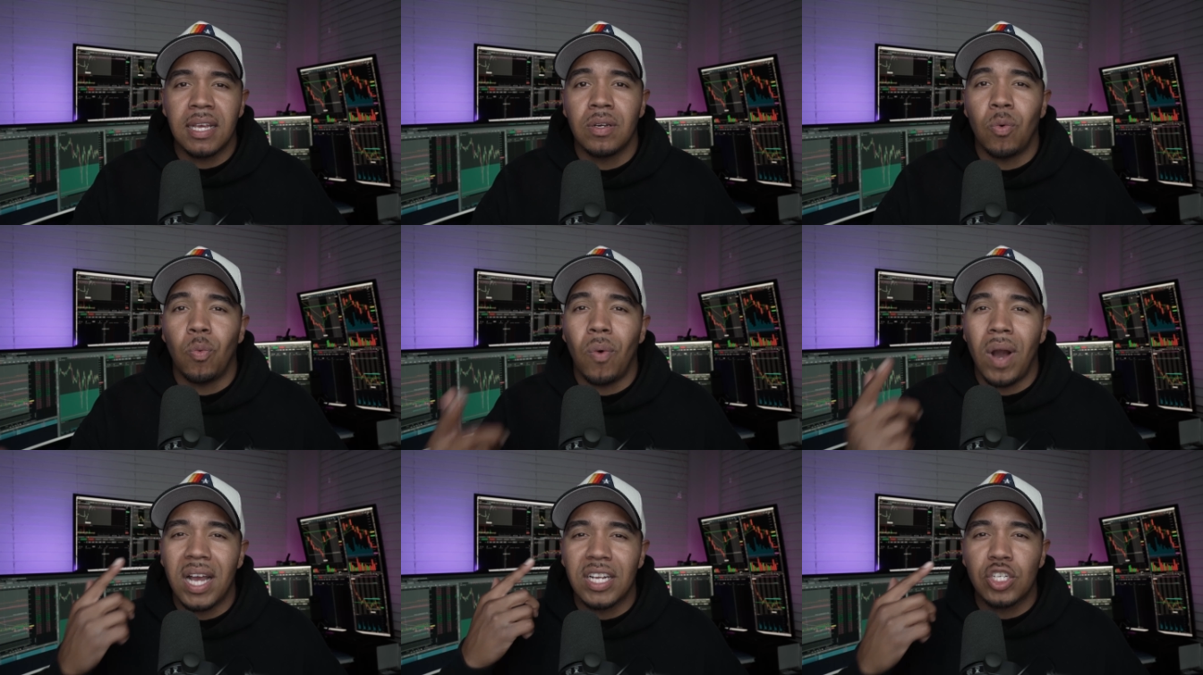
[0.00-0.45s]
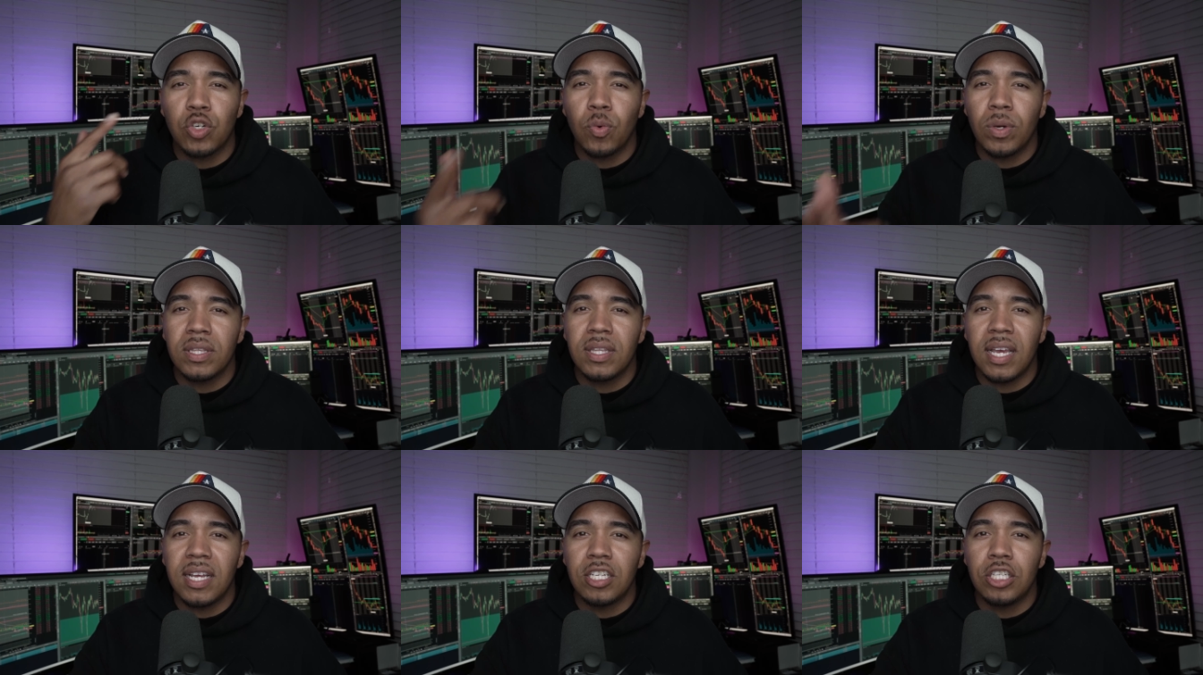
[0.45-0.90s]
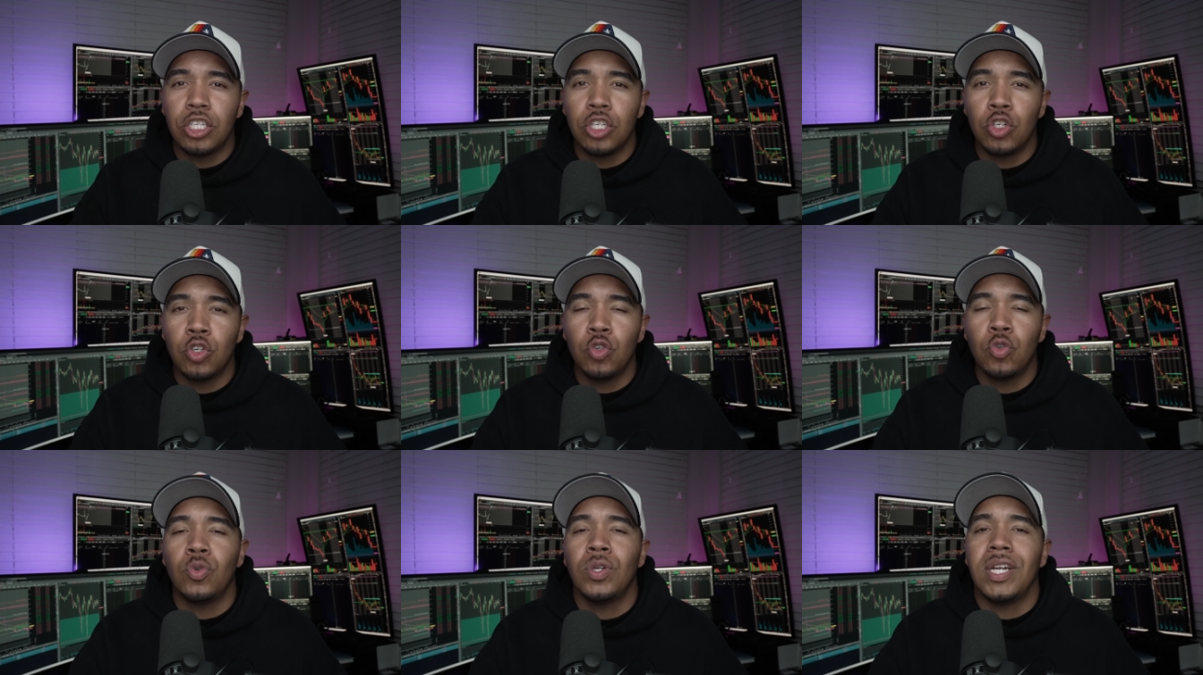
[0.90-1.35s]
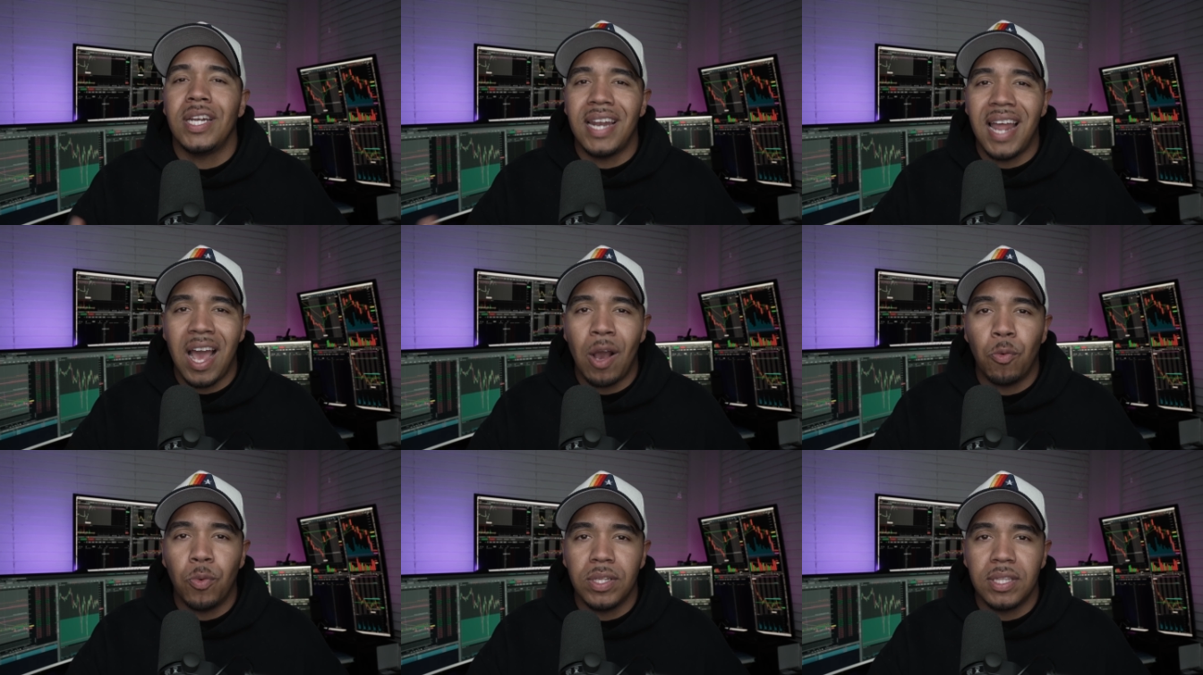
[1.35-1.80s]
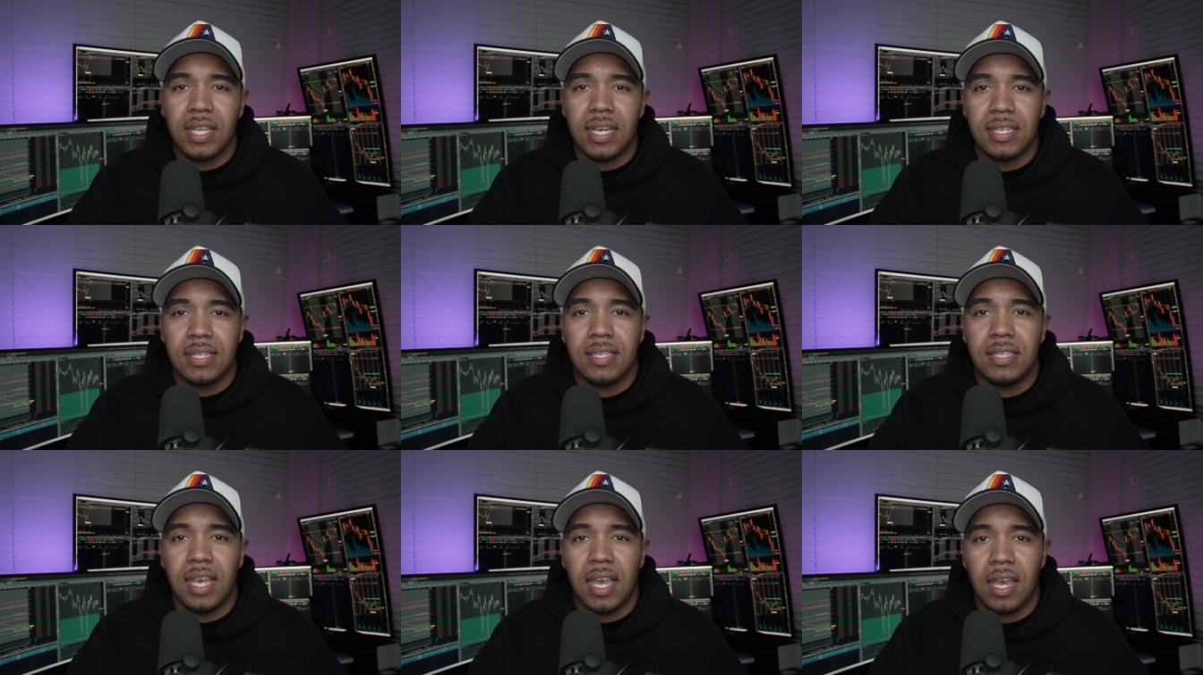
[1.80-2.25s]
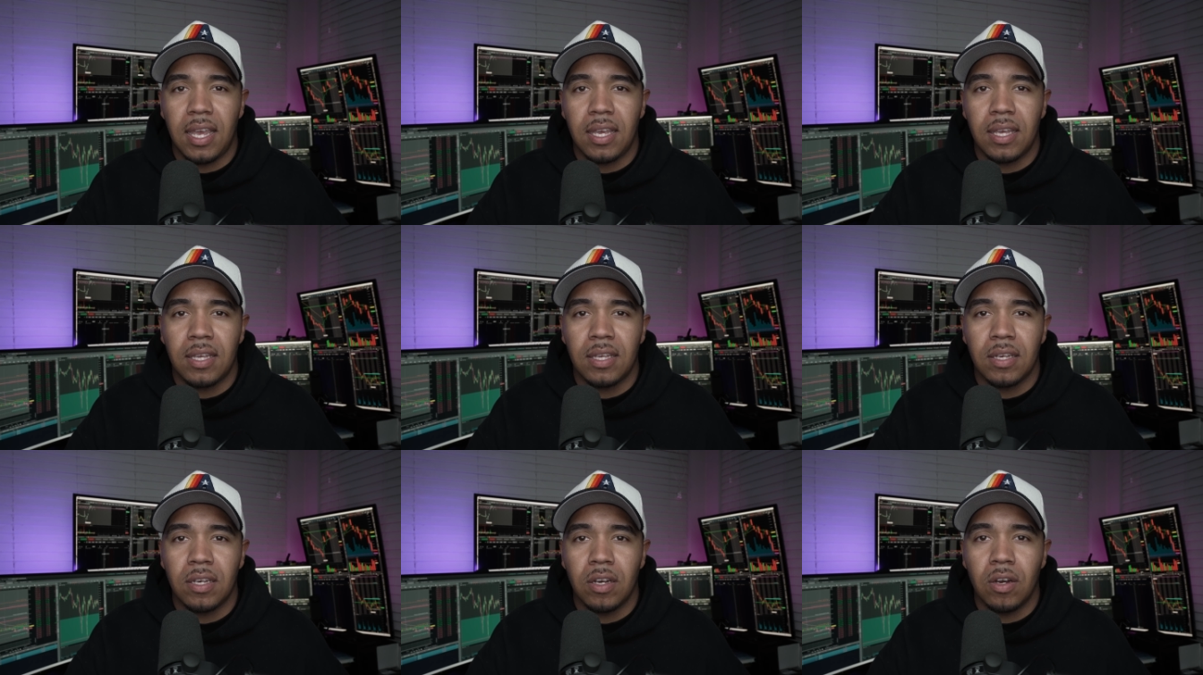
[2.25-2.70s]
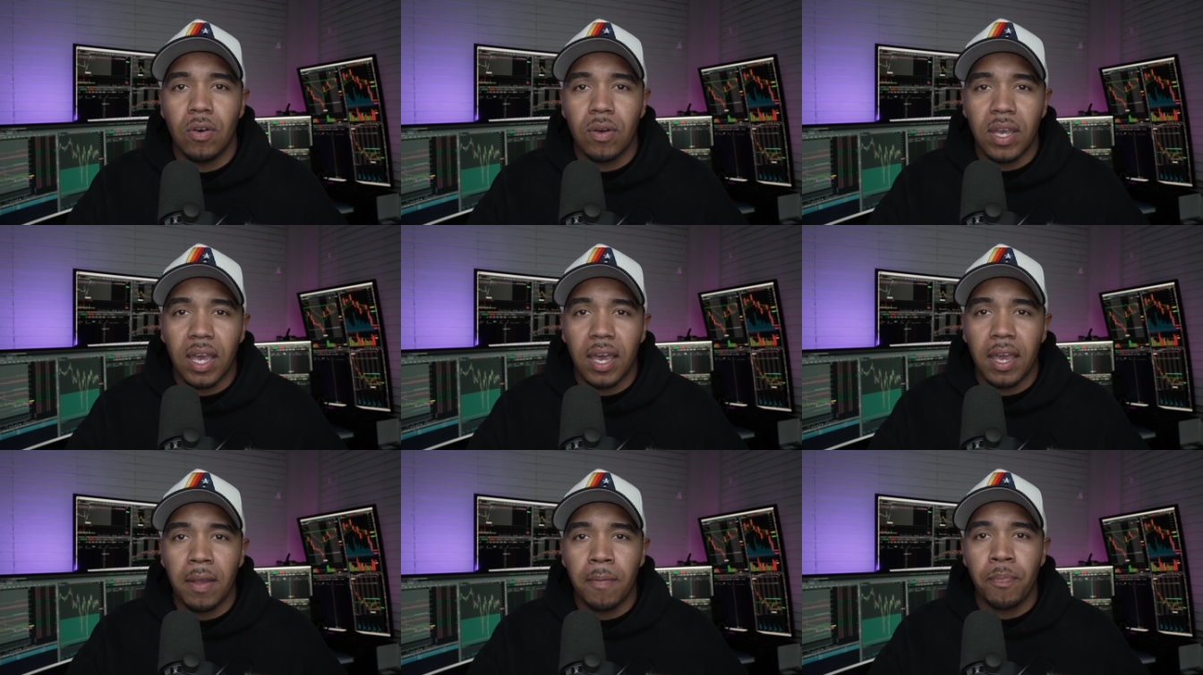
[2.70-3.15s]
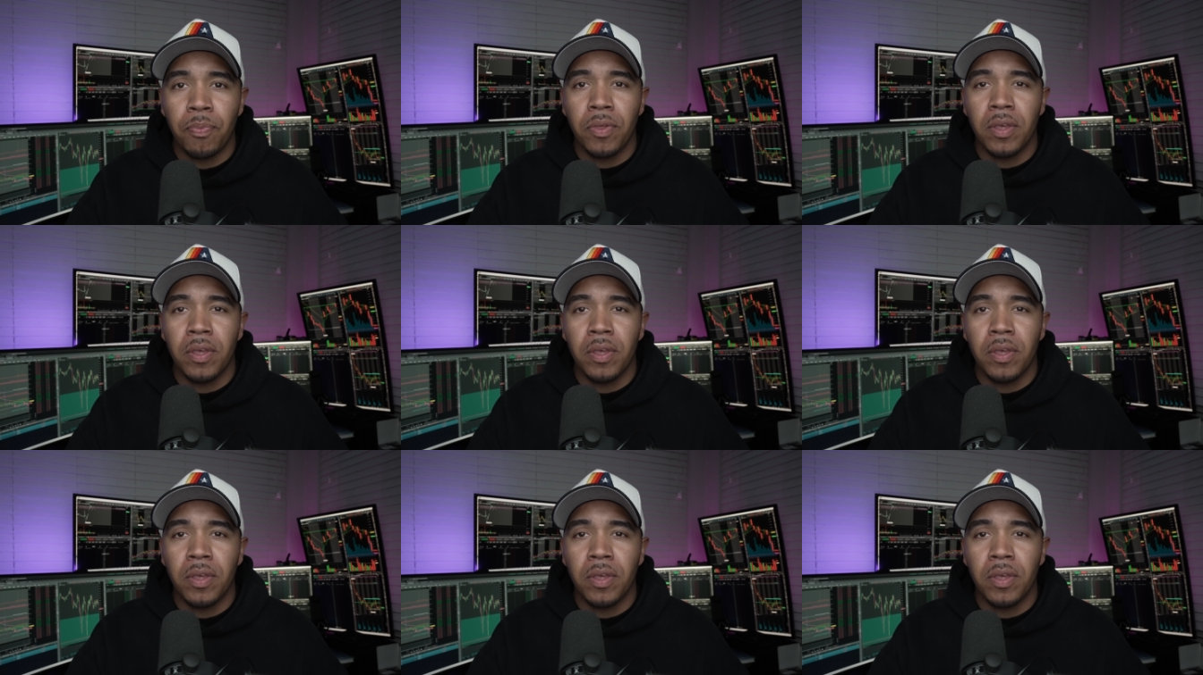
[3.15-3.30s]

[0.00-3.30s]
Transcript: watch what they do, not what they say, okay?